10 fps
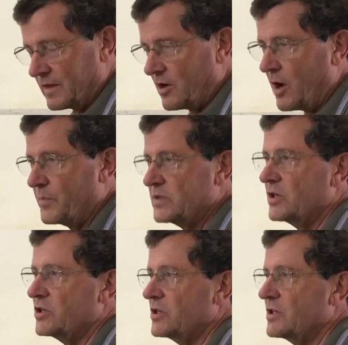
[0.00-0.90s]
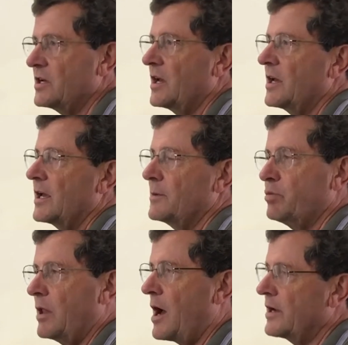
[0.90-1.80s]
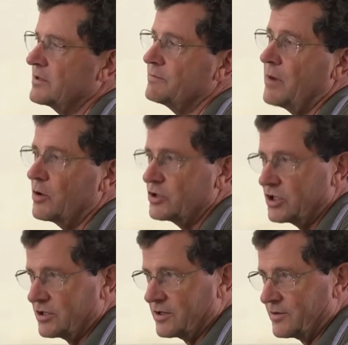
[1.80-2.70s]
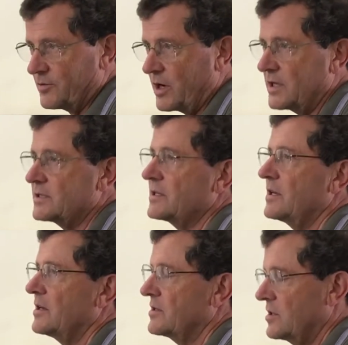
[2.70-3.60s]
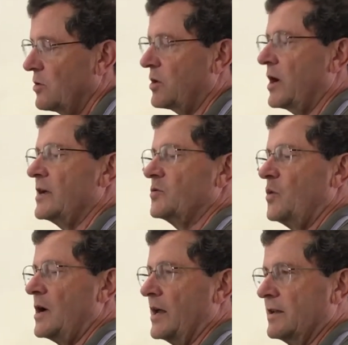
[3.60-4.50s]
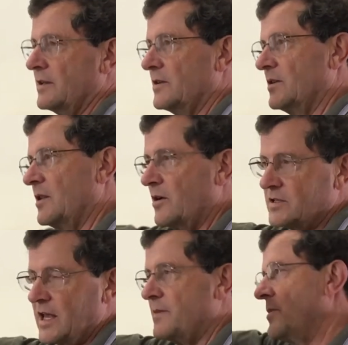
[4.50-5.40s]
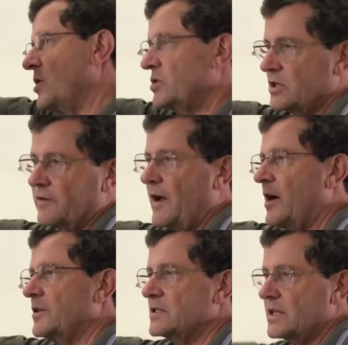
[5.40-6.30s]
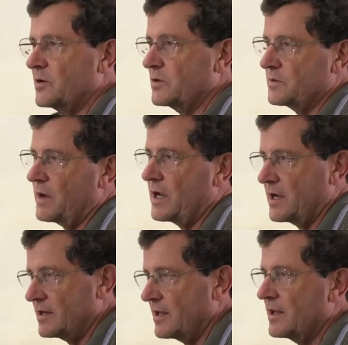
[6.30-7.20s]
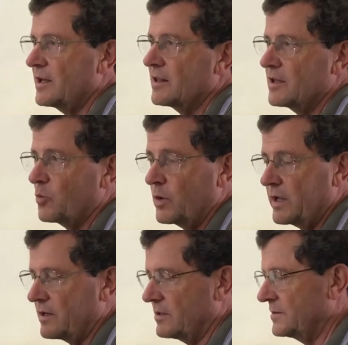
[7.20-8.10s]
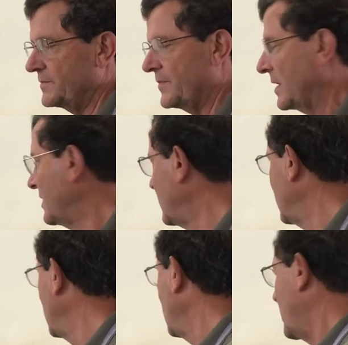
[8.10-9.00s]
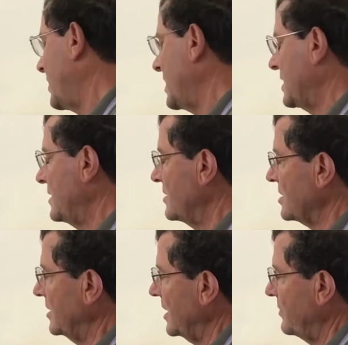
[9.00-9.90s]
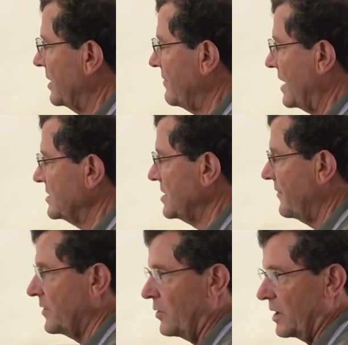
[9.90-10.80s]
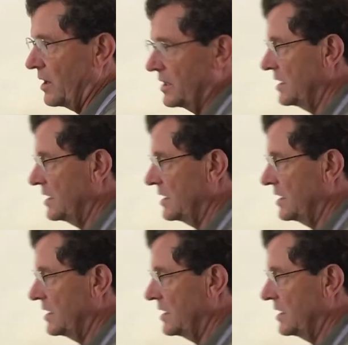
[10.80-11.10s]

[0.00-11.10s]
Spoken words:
composition implies motion, right? So guess what? There's that motion of how this thing was made, the wheel. All right, and there's a little bit of that stuff going on